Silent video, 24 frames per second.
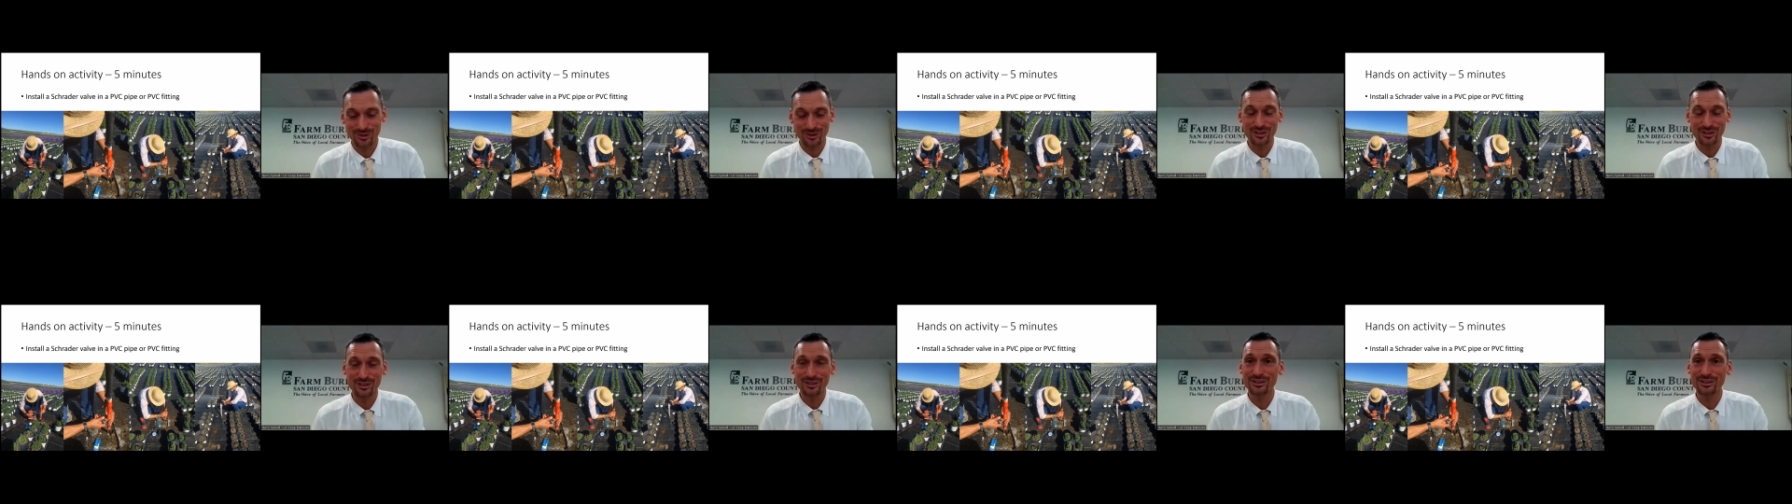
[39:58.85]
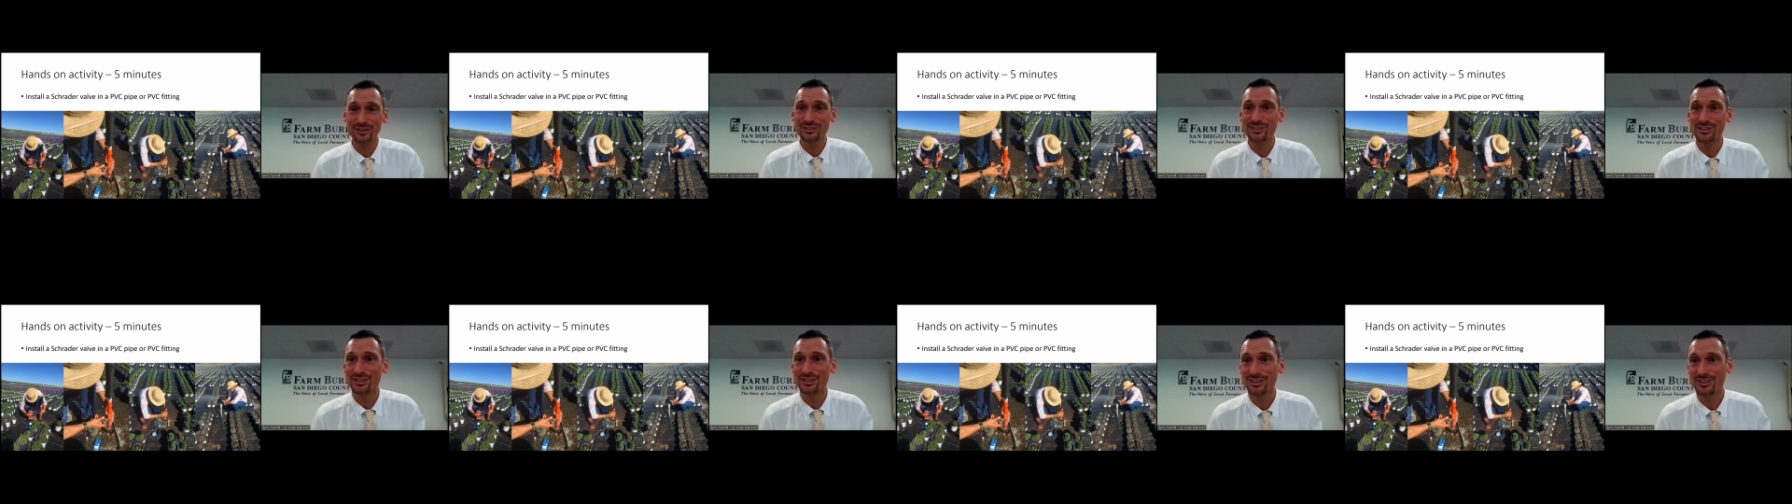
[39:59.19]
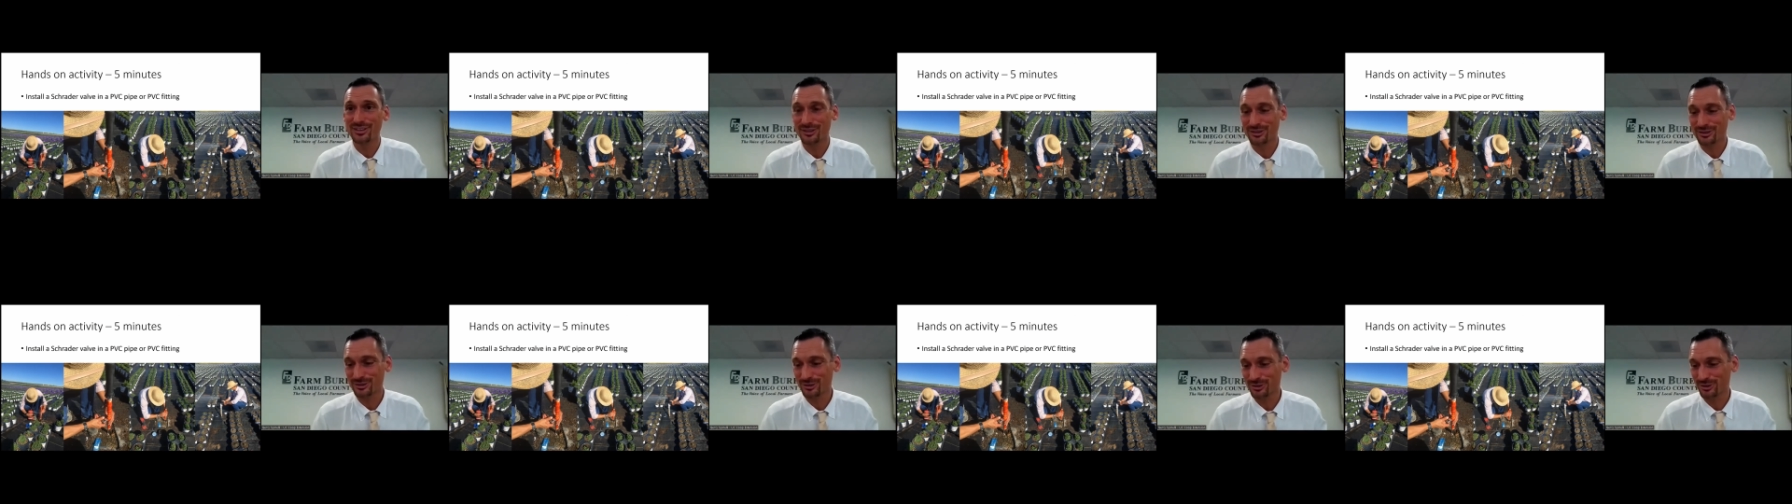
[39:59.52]
your
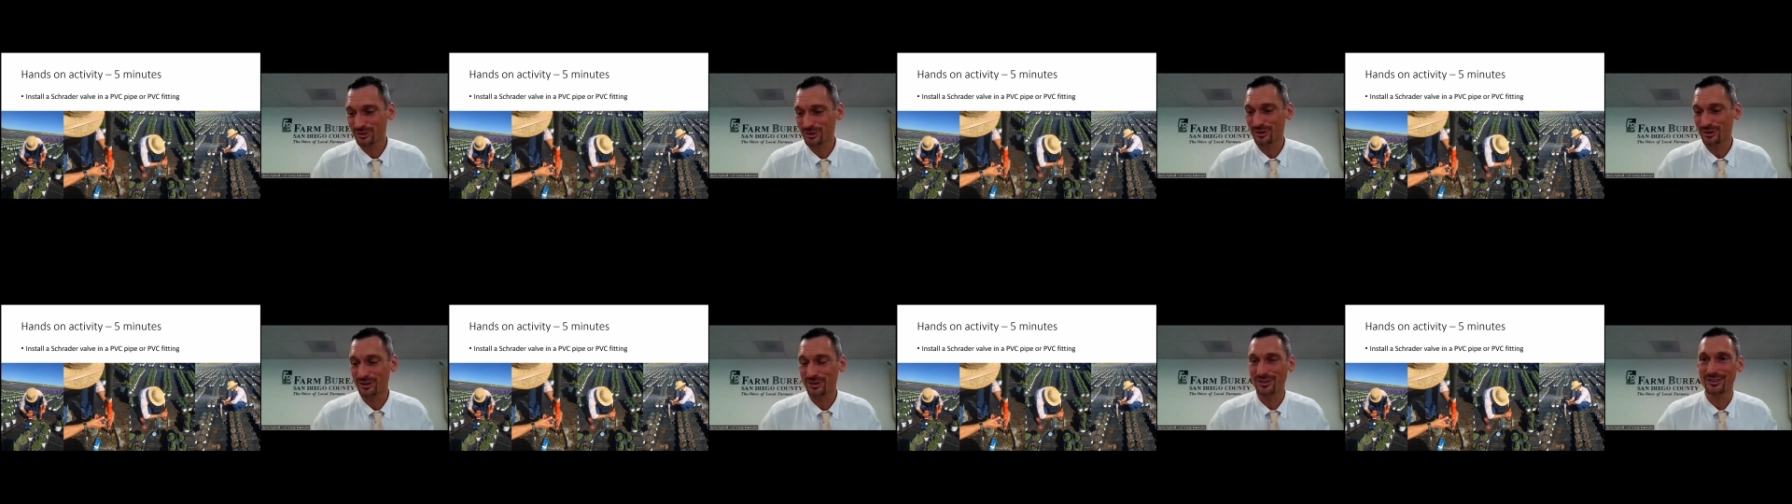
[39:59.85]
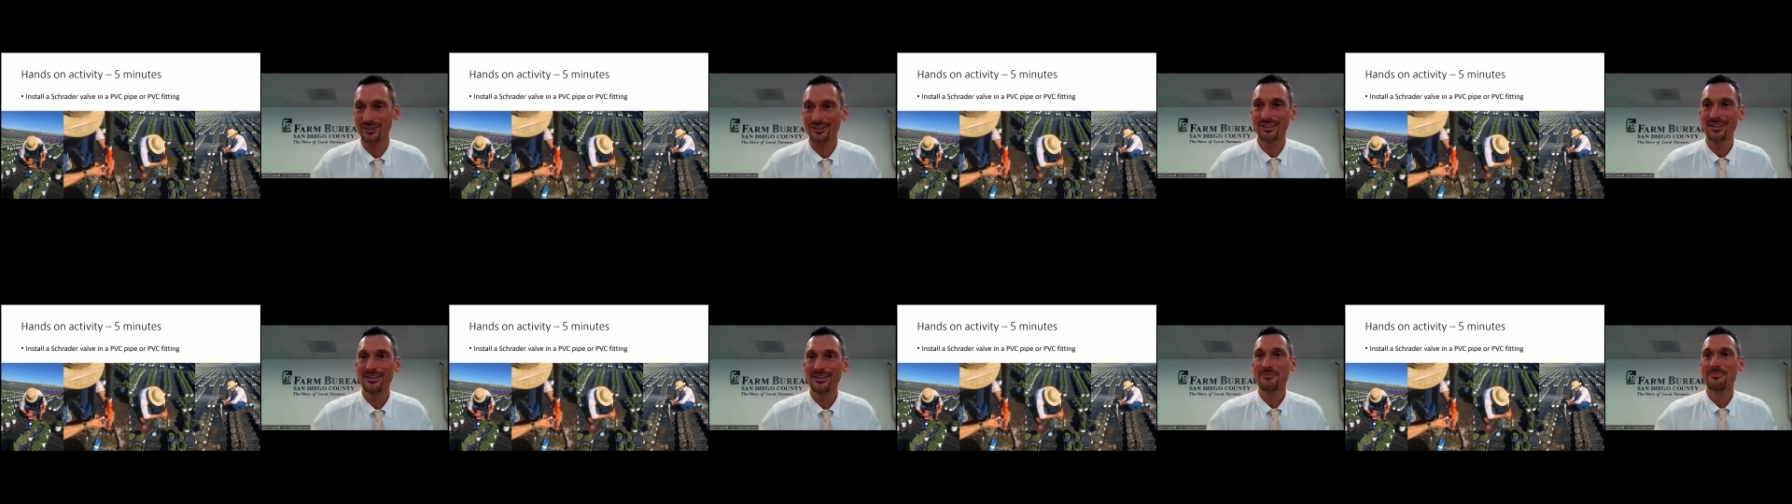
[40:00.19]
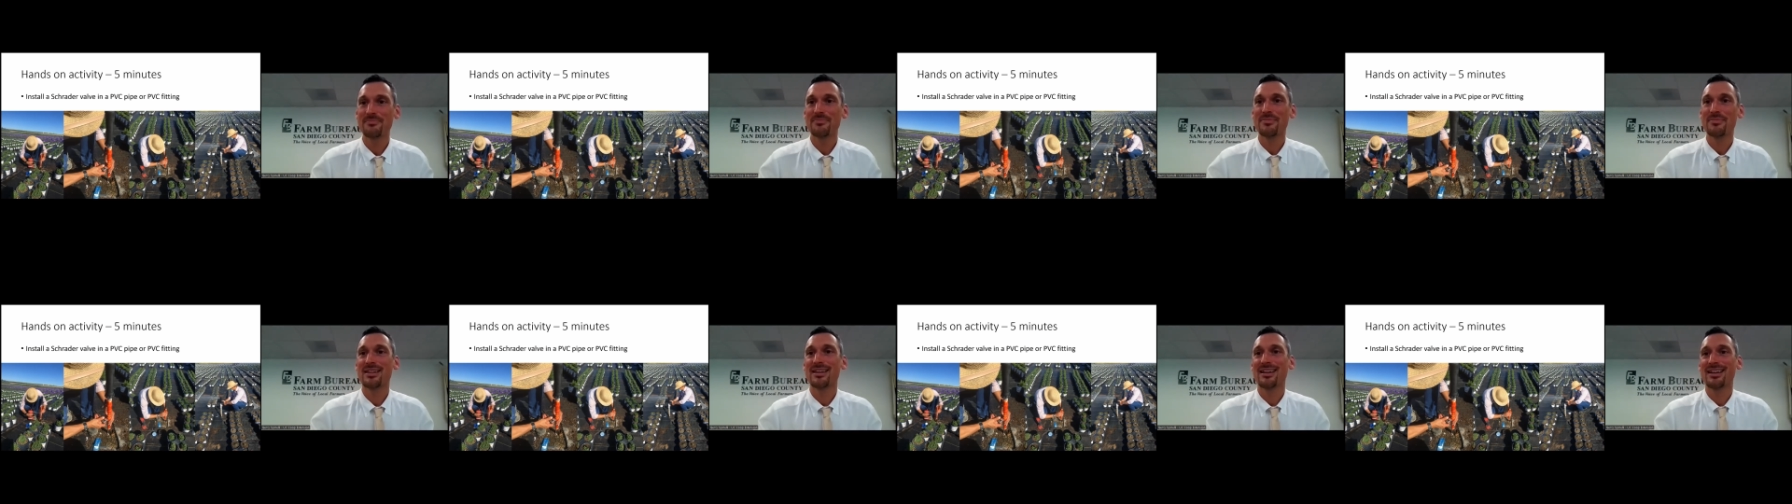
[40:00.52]
nursery or to your
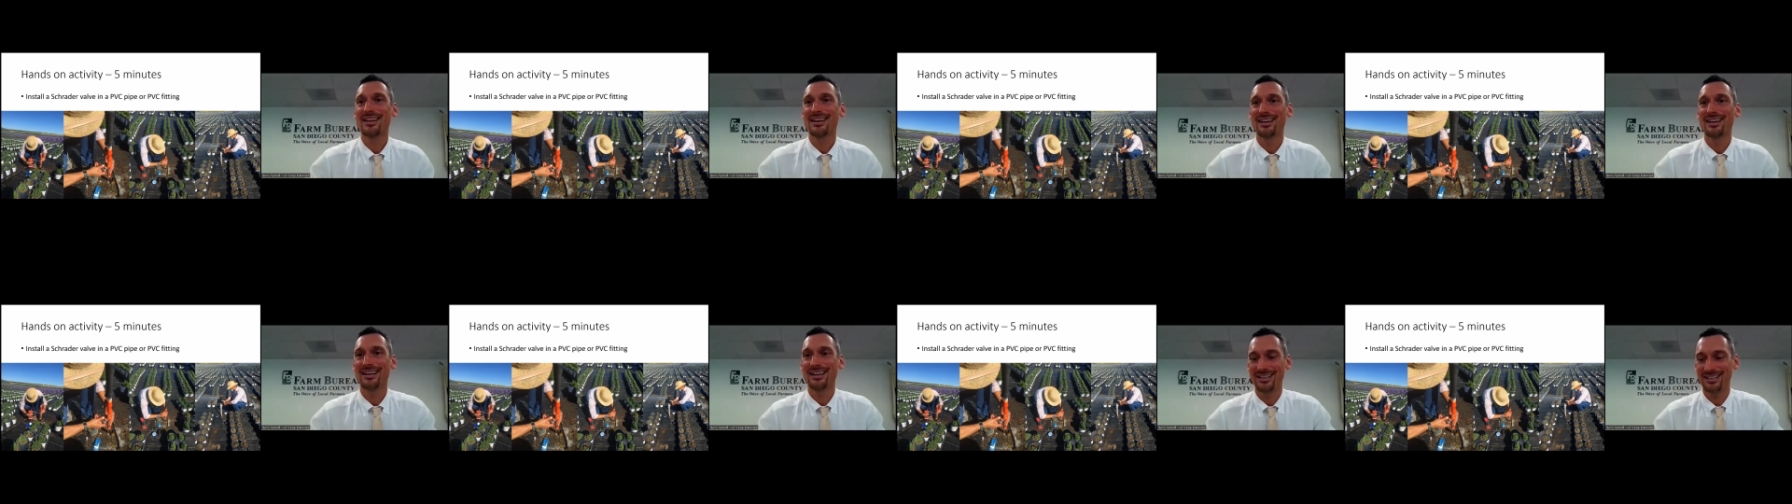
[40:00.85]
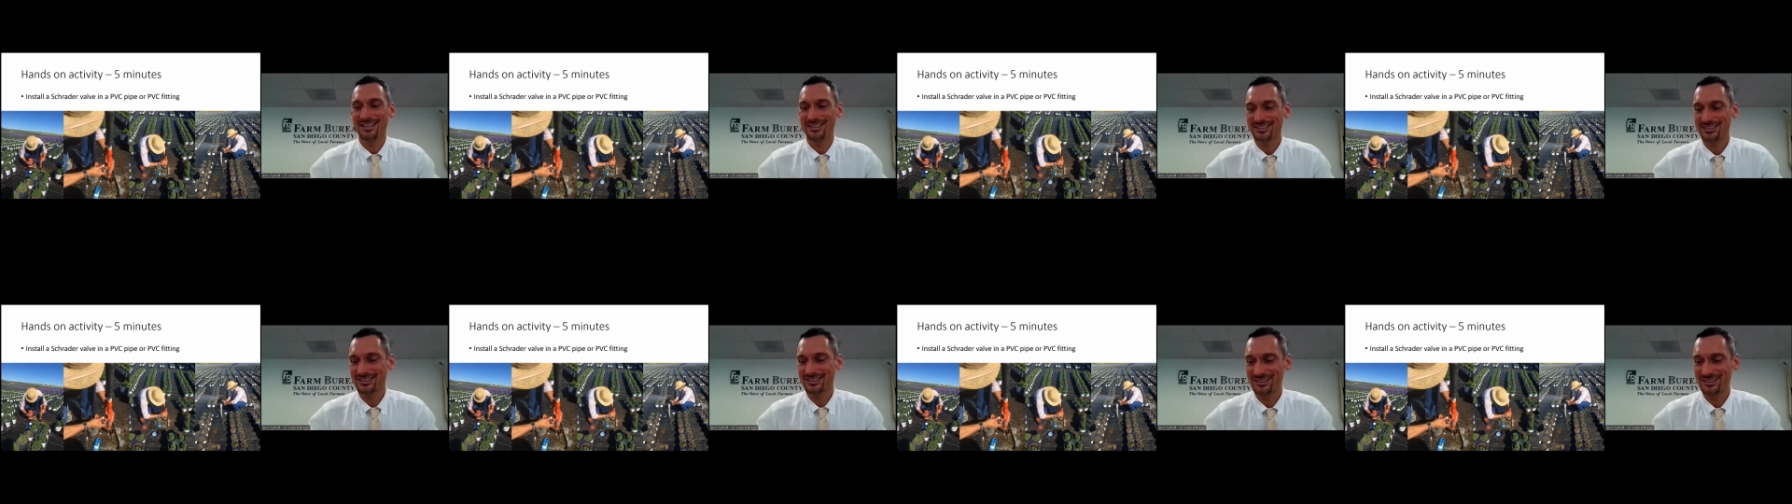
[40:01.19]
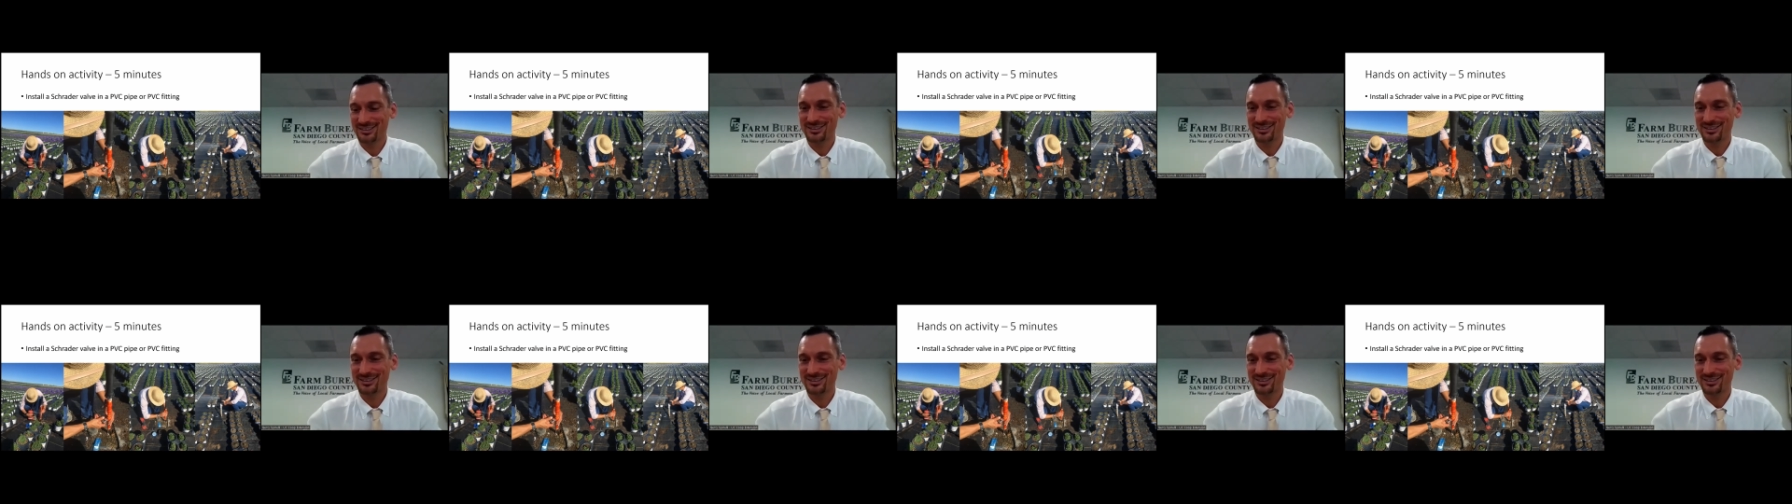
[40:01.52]
uh,